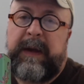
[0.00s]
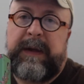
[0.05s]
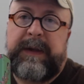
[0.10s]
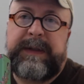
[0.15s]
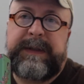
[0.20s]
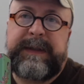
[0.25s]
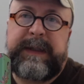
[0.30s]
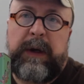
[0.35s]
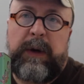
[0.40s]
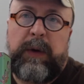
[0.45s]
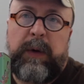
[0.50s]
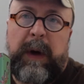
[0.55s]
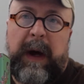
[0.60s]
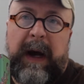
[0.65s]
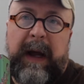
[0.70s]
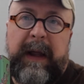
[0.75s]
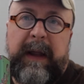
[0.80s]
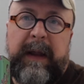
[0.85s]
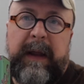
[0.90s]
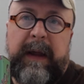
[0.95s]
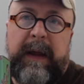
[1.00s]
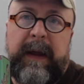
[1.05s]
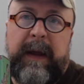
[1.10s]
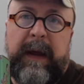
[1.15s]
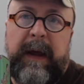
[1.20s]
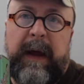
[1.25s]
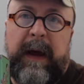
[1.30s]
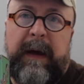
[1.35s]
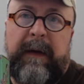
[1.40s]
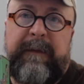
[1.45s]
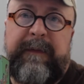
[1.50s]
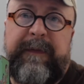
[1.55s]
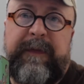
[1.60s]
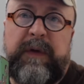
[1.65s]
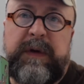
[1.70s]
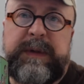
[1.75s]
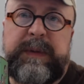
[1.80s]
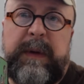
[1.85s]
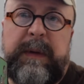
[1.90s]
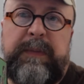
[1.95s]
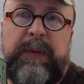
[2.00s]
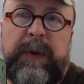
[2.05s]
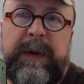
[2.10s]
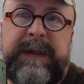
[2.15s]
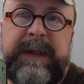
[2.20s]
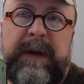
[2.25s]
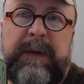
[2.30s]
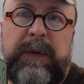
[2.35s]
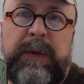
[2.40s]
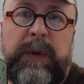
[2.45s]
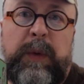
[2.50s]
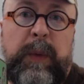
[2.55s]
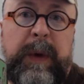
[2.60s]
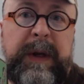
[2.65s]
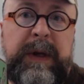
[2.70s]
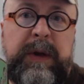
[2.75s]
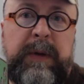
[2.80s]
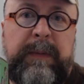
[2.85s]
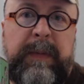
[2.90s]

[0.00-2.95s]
So I uh, first want to point out in the window